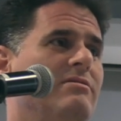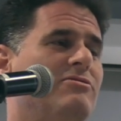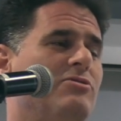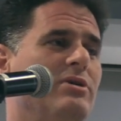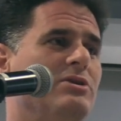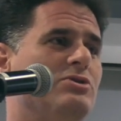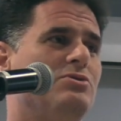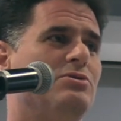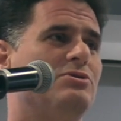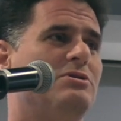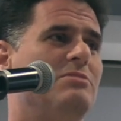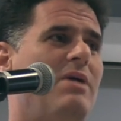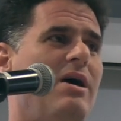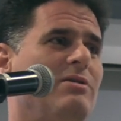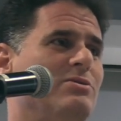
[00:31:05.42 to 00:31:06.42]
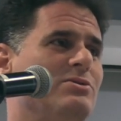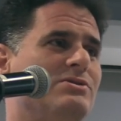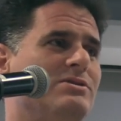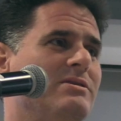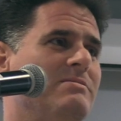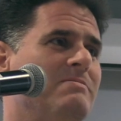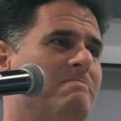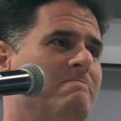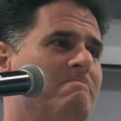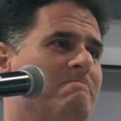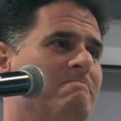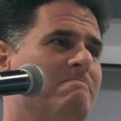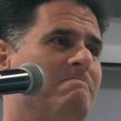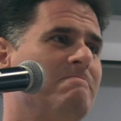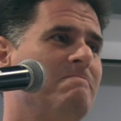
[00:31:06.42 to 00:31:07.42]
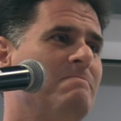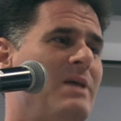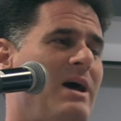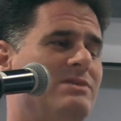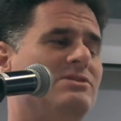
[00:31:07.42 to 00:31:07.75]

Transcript: for Israel's democracy. I